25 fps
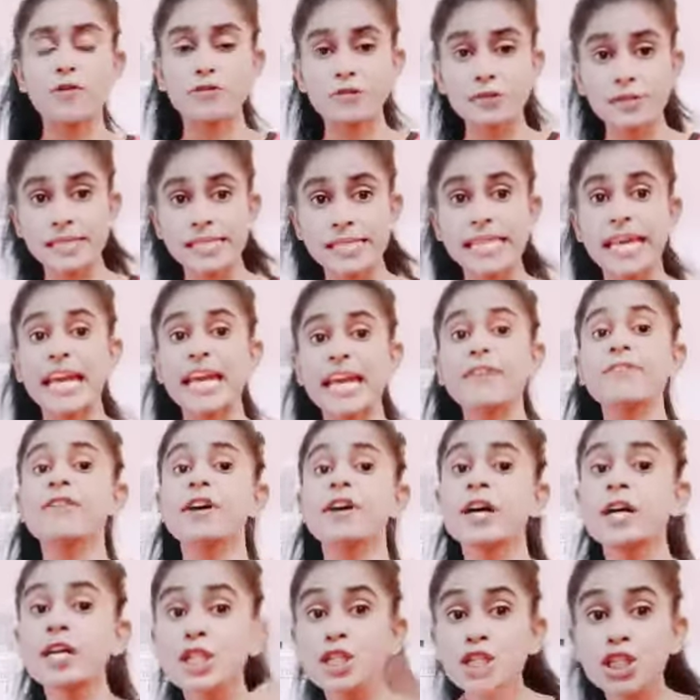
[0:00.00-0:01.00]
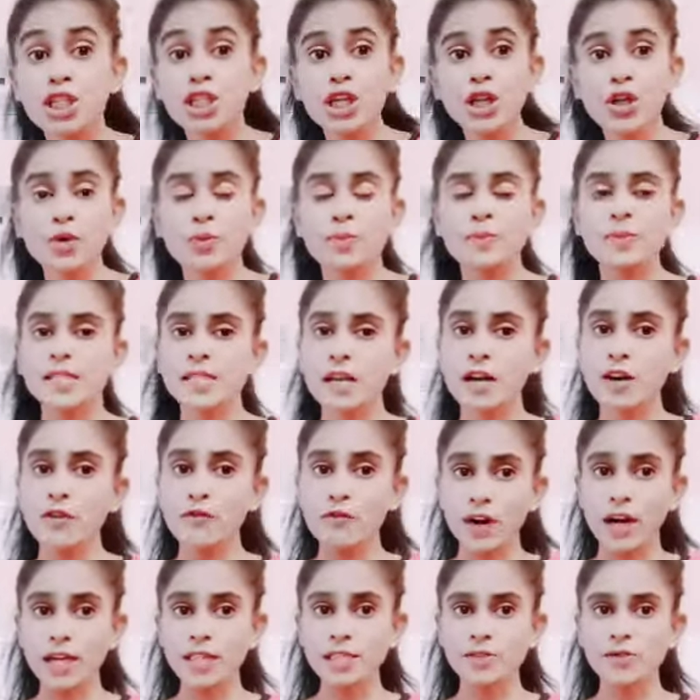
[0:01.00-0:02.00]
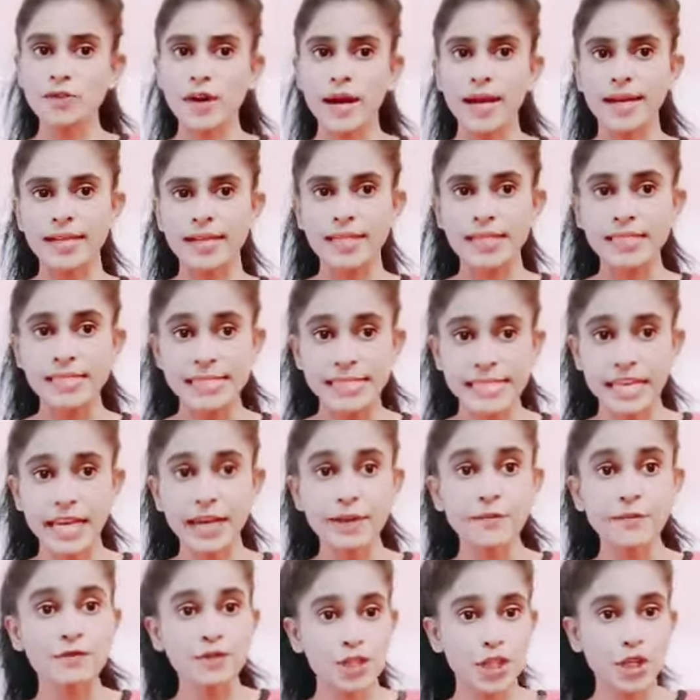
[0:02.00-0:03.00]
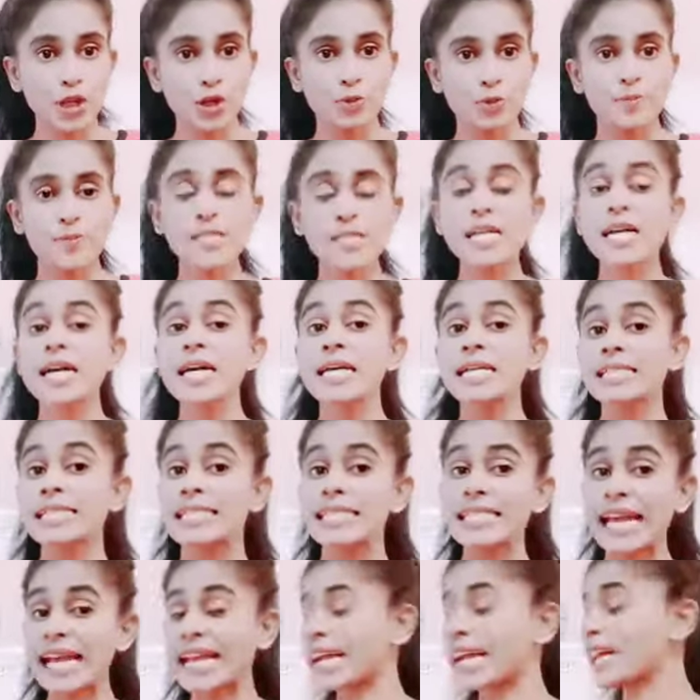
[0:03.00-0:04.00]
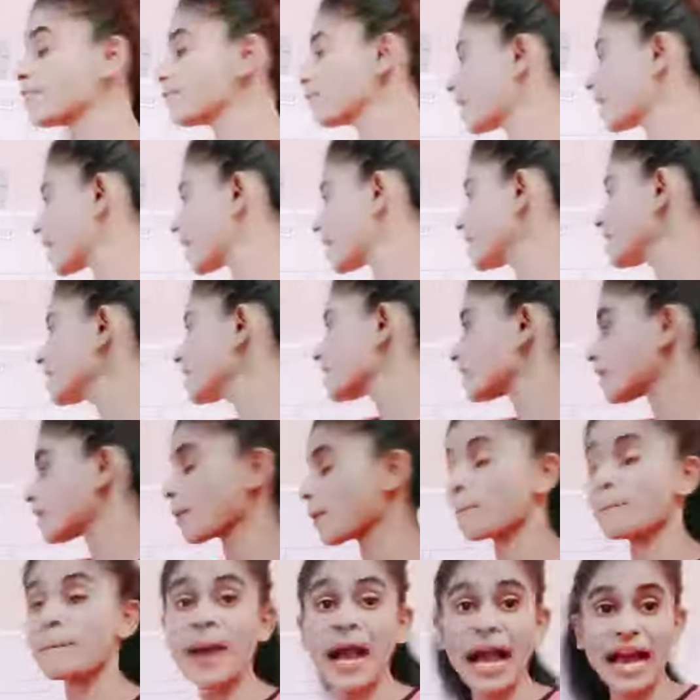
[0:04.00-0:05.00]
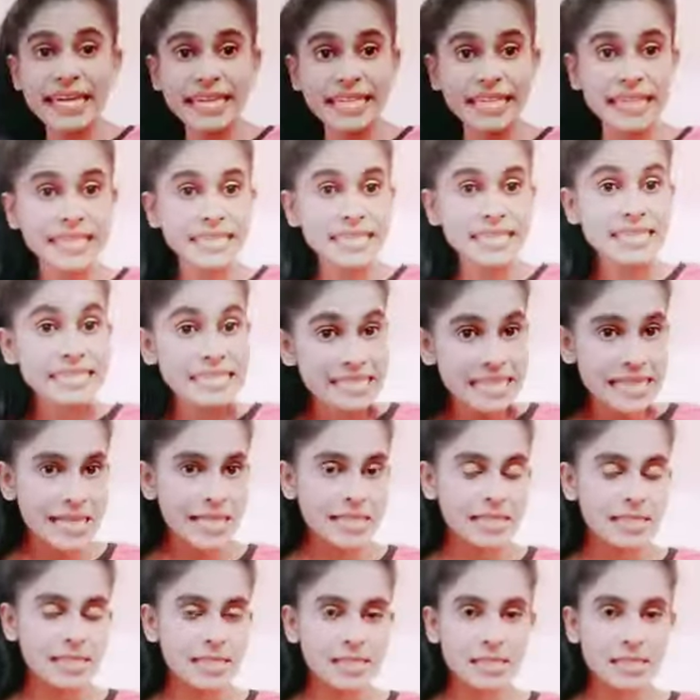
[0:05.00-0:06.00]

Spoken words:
sieve tubes. First one, sieve tubes. Second one, companion cells.